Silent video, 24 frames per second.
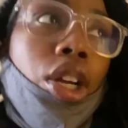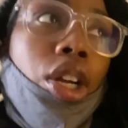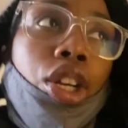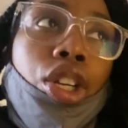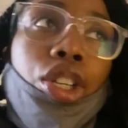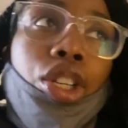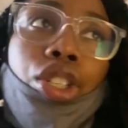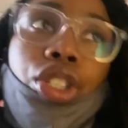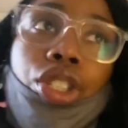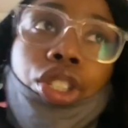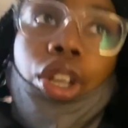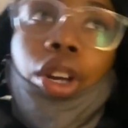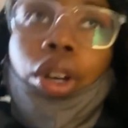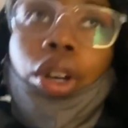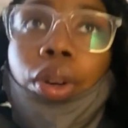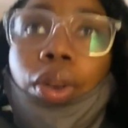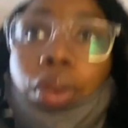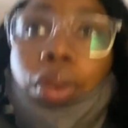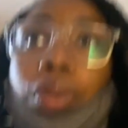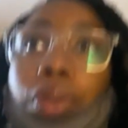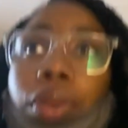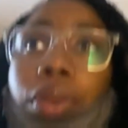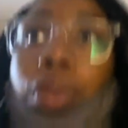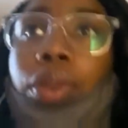
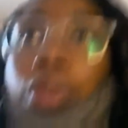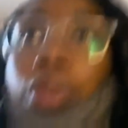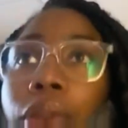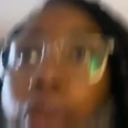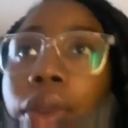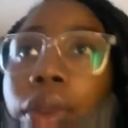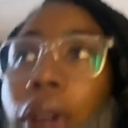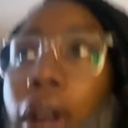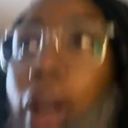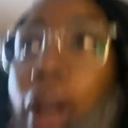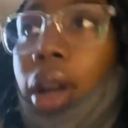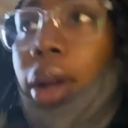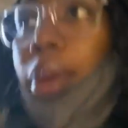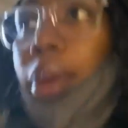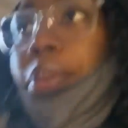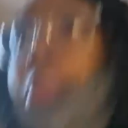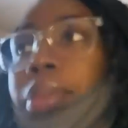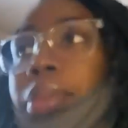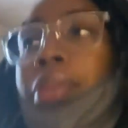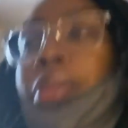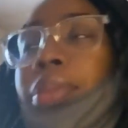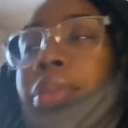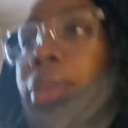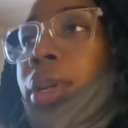So,
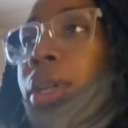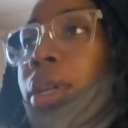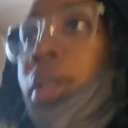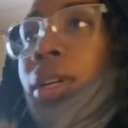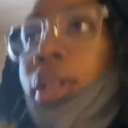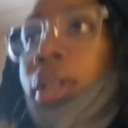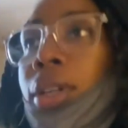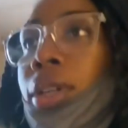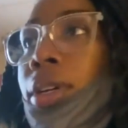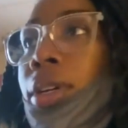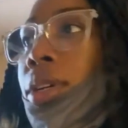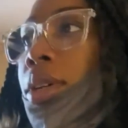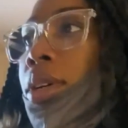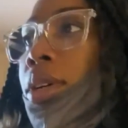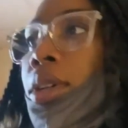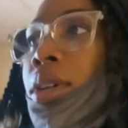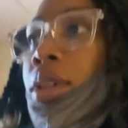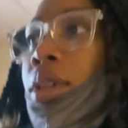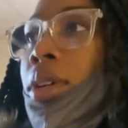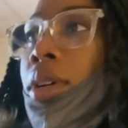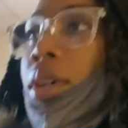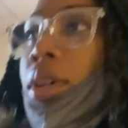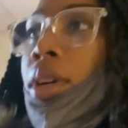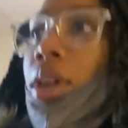
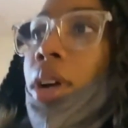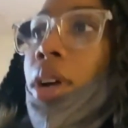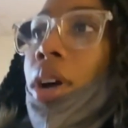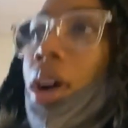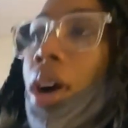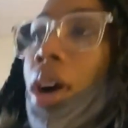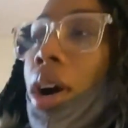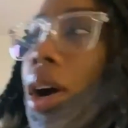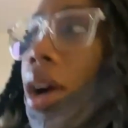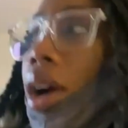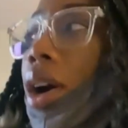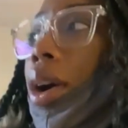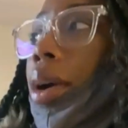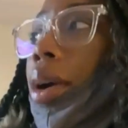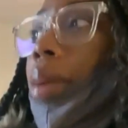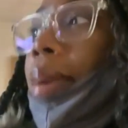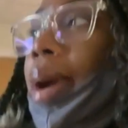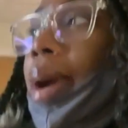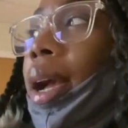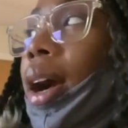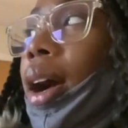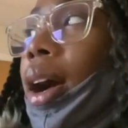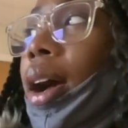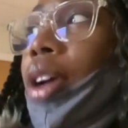oh my
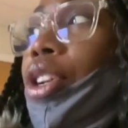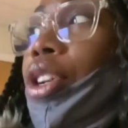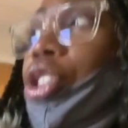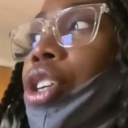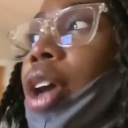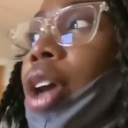gosh,